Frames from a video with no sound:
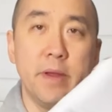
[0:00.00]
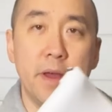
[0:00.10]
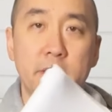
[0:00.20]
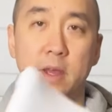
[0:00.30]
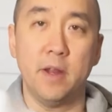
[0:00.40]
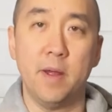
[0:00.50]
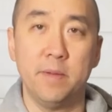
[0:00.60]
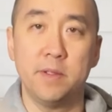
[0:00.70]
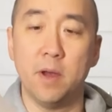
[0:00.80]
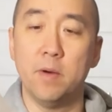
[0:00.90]
Again, I
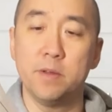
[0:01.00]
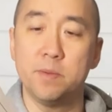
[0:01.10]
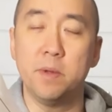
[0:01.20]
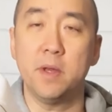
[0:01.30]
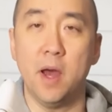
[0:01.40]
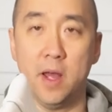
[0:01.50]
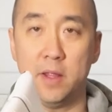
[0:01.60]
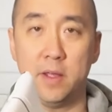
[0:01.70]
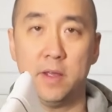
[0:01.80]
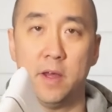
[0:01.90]
always speak
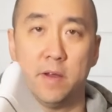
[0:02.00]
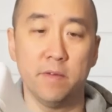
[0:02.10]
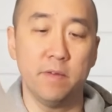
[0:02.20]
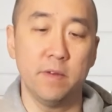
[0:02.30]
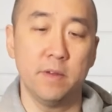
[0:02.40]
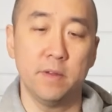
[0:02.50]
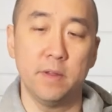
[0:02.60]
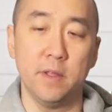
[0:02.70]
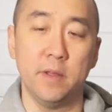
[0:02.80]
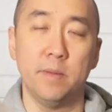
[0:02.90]
highly of
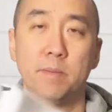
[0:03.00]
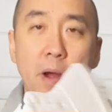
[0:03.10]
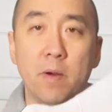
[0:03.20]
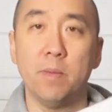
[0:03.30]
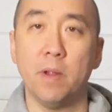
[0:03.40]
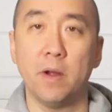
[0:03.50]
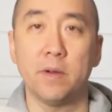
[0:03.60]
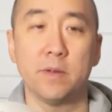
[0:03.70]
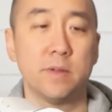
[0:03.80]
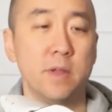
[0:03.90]
the Bauer
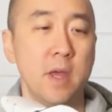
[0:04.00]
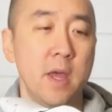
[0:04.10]
blockers,